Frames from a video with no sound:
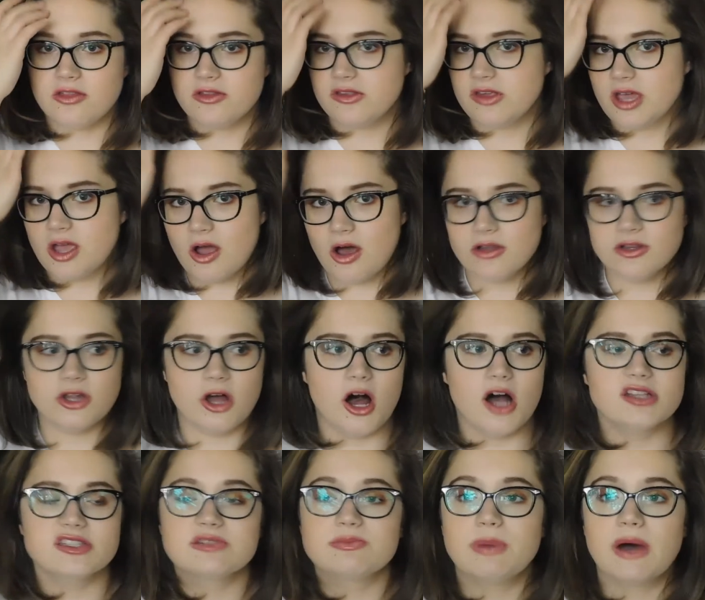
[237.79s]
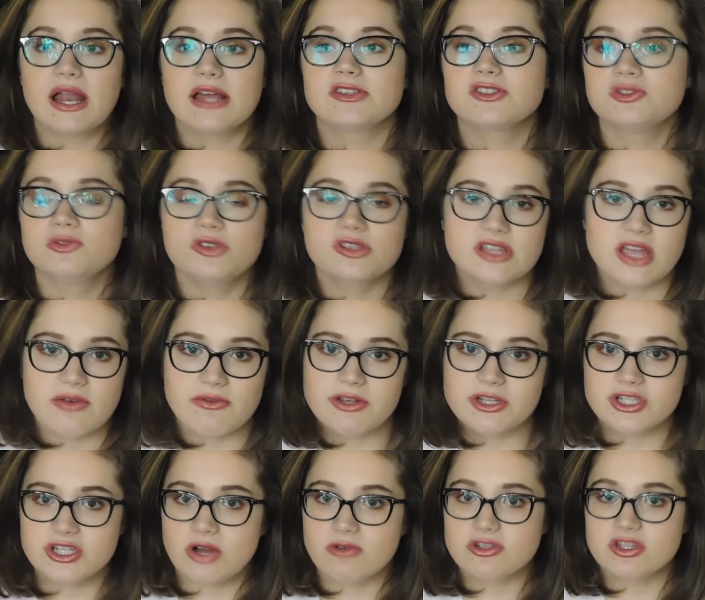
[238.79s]
it got lost, but as soon as I
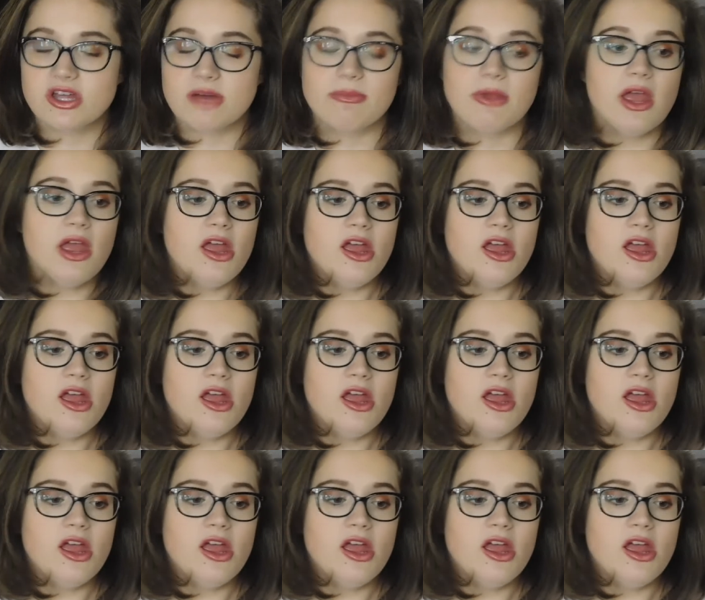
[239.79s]
reached out to them,